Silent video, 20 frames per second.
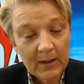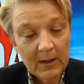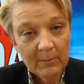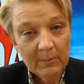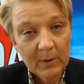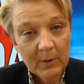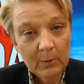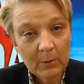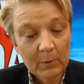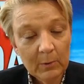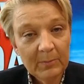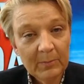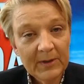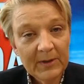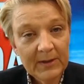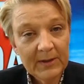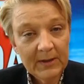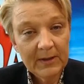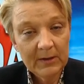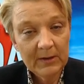but we will
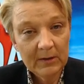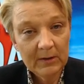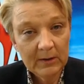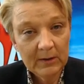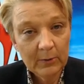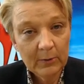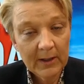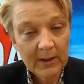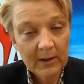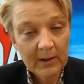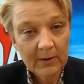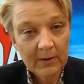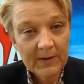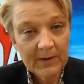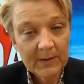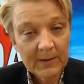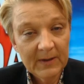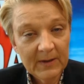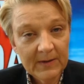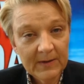particularly look at our
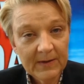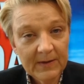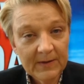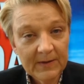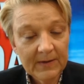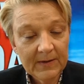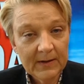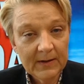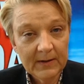expenses